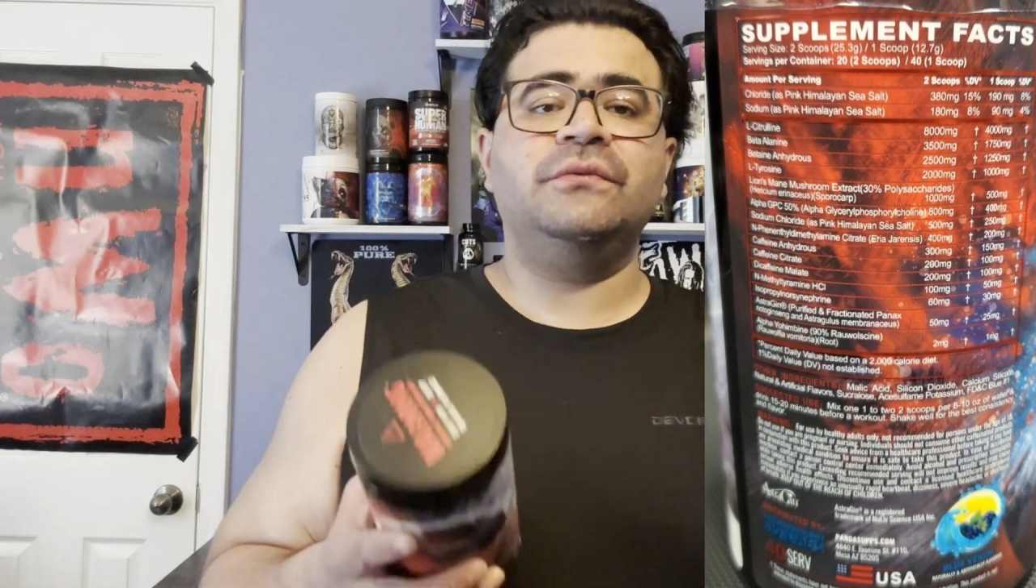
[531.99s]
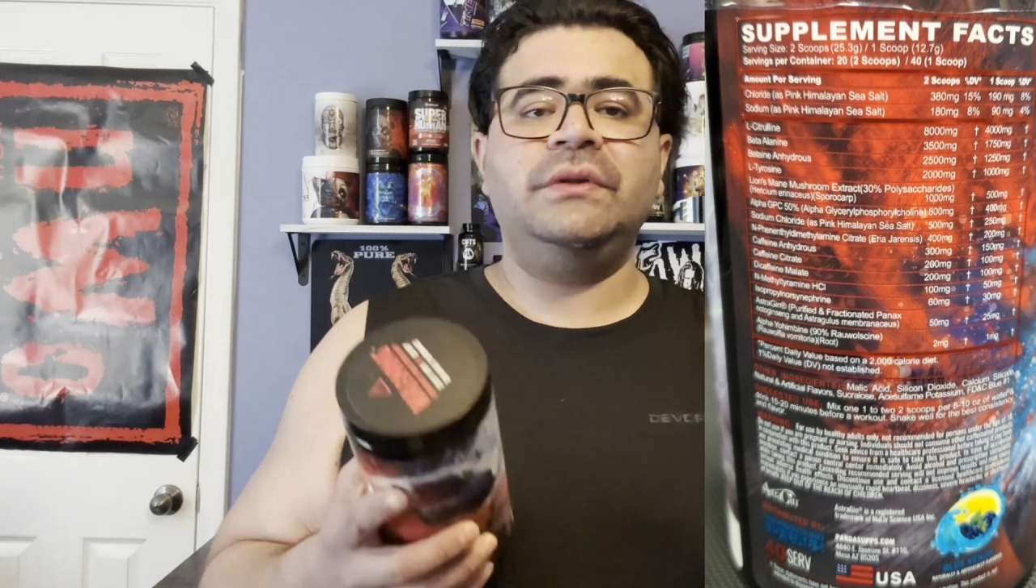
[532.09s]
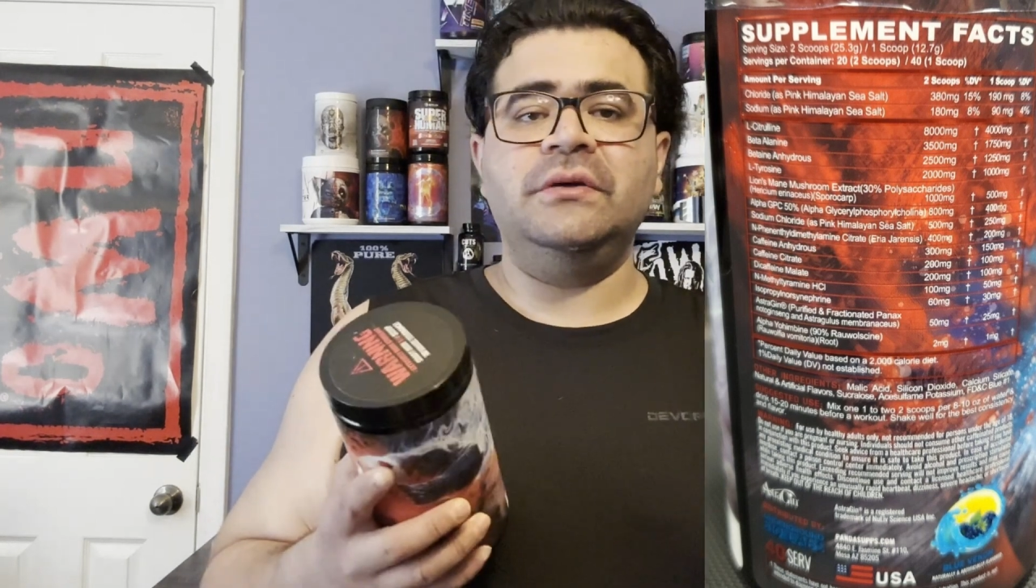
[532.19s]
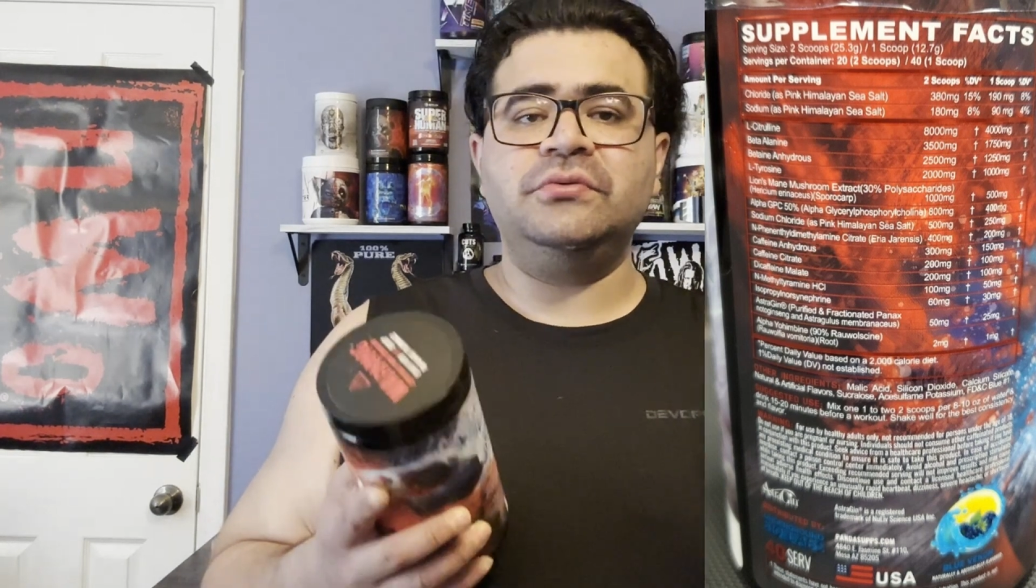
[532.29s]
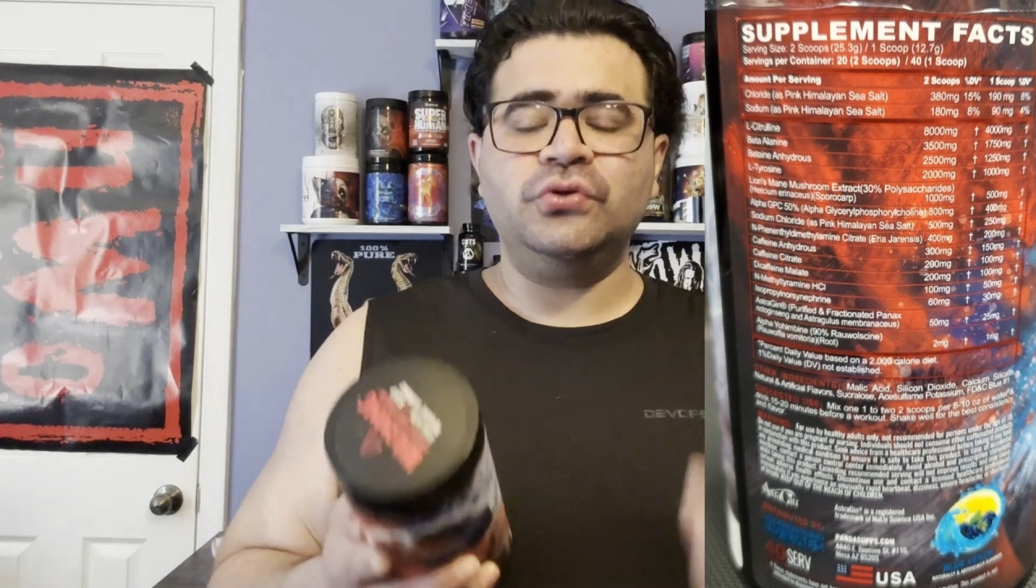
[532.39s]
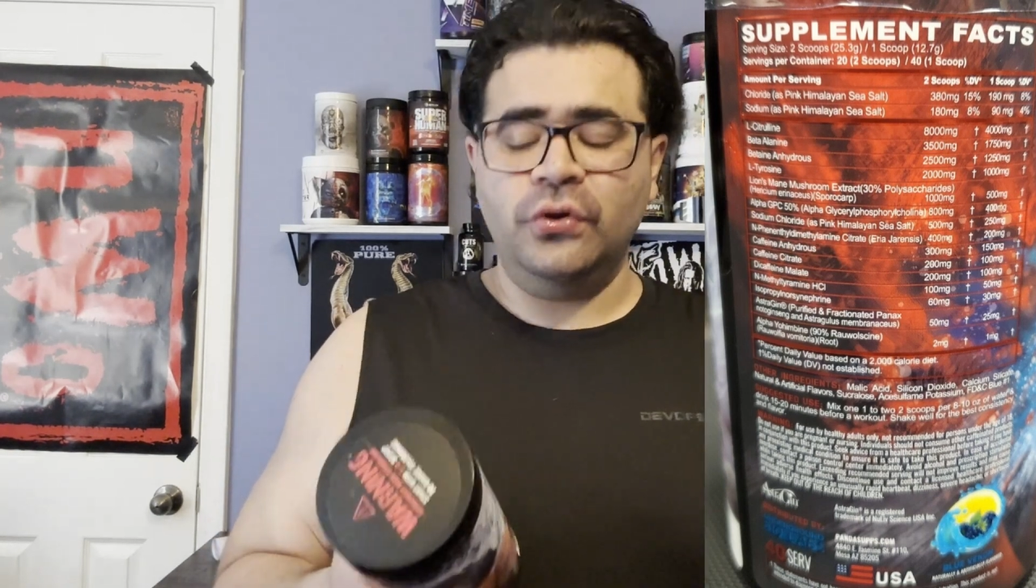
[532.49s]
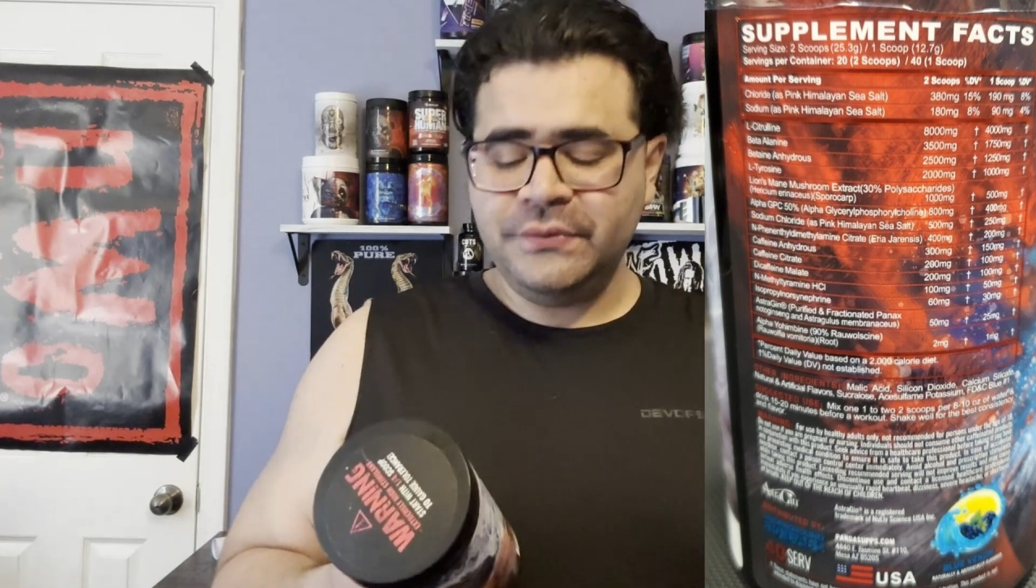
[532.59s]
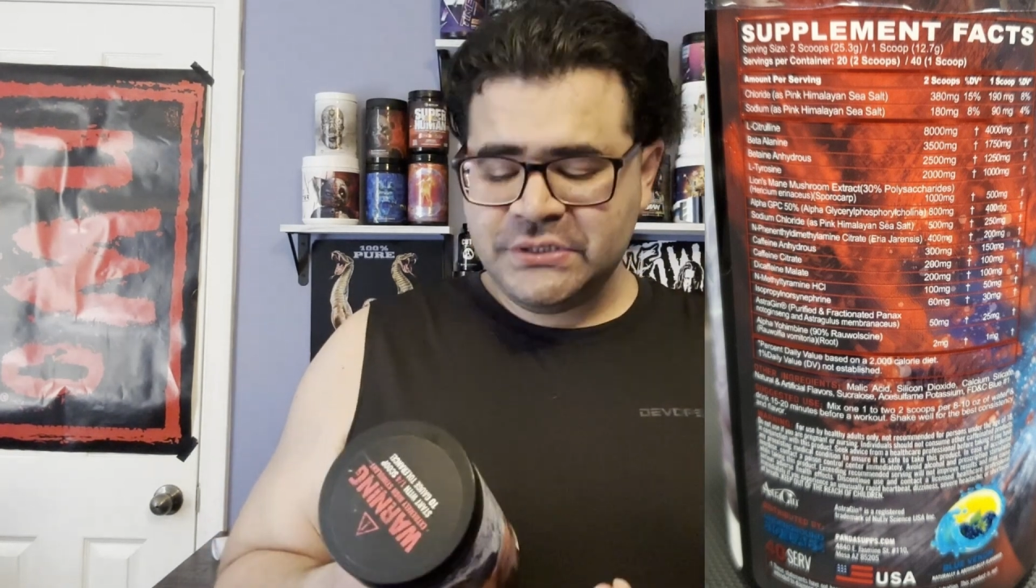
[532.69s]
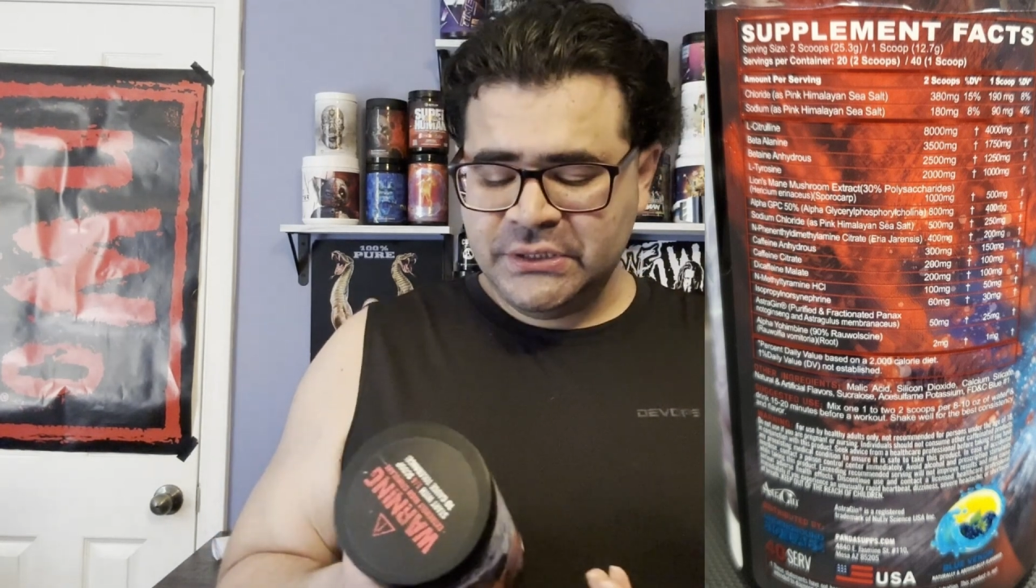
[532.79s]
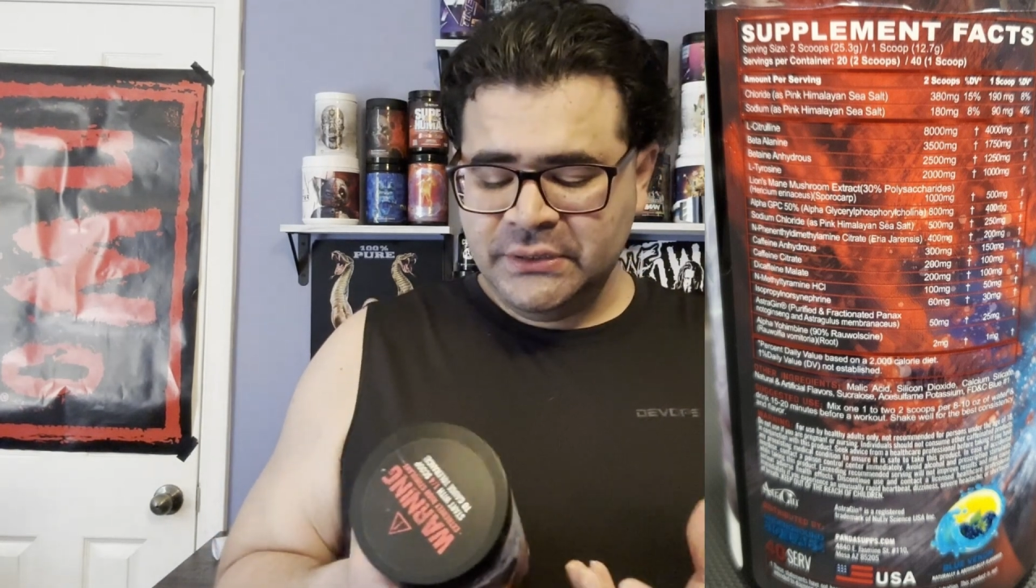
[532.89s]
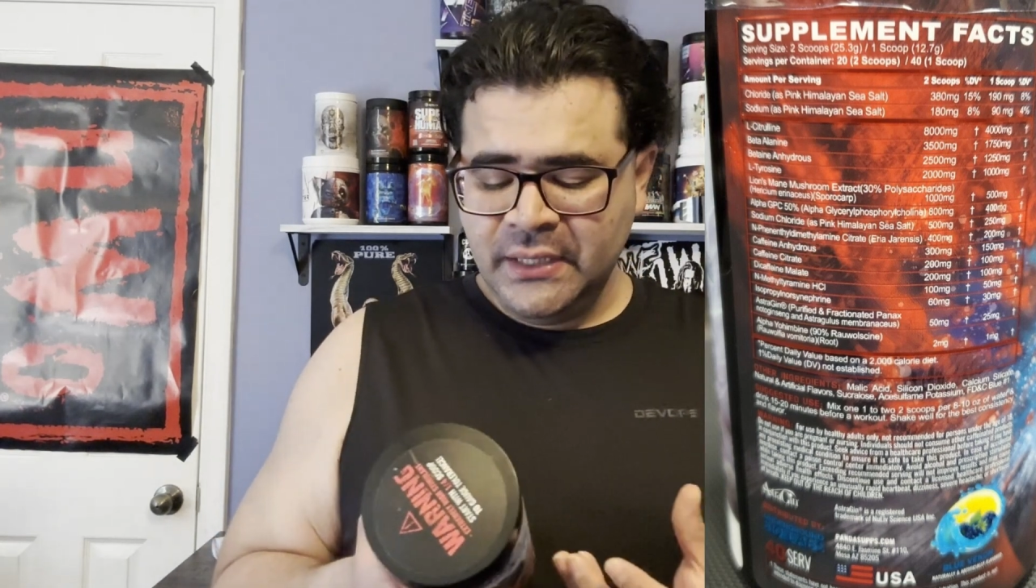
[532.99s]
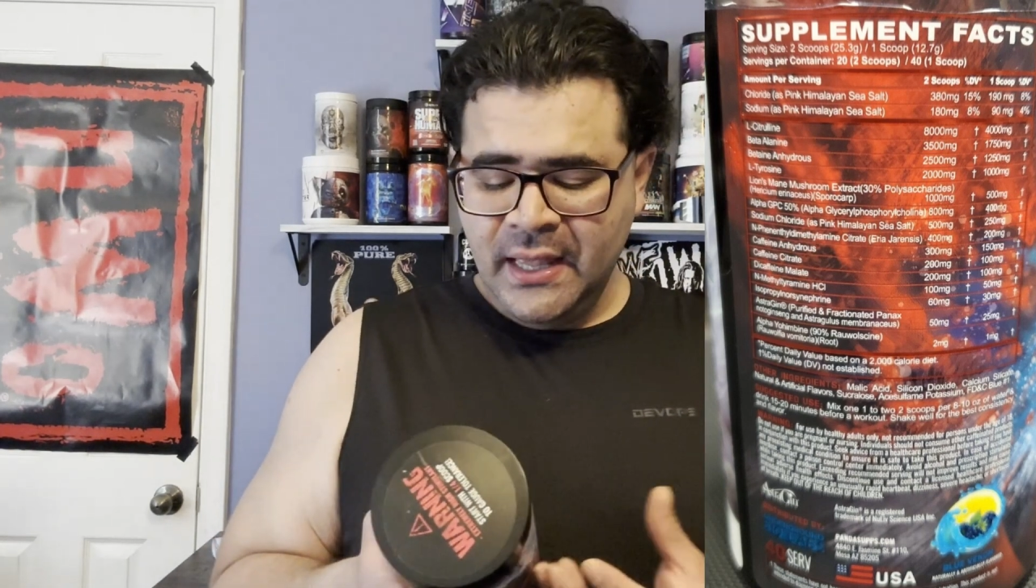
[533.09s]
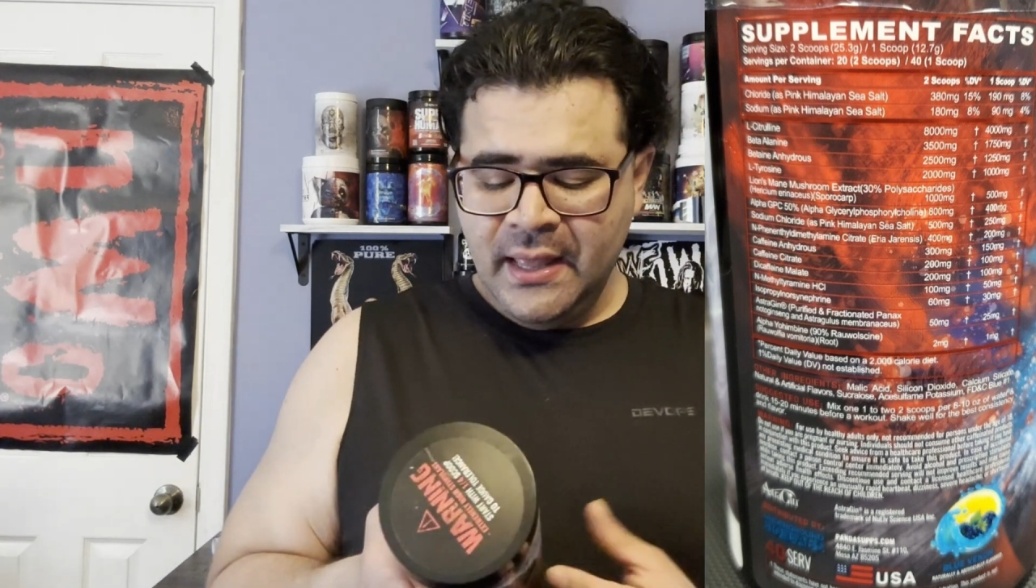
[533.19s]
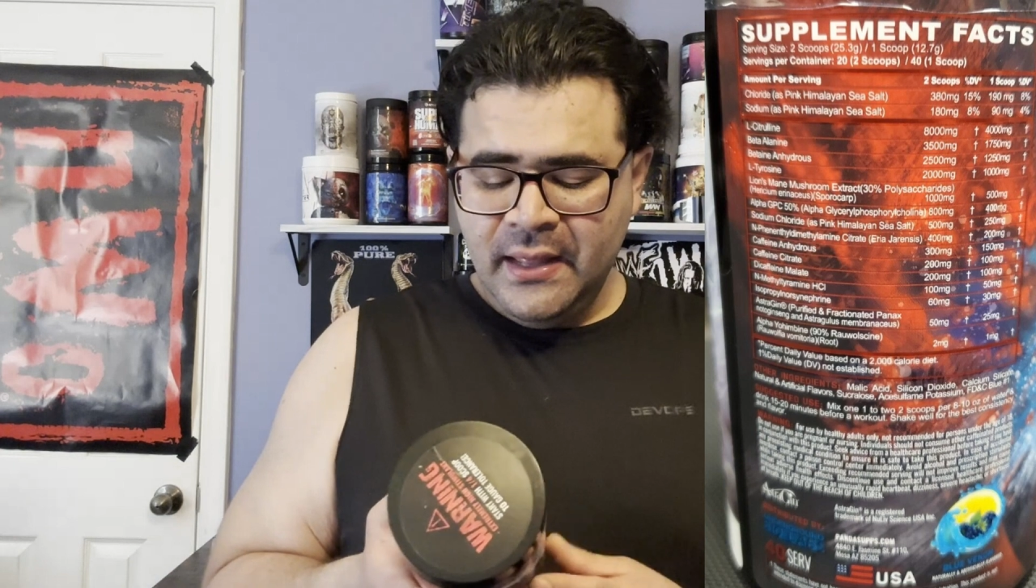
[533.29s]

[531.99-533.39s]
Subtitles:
of the absorption,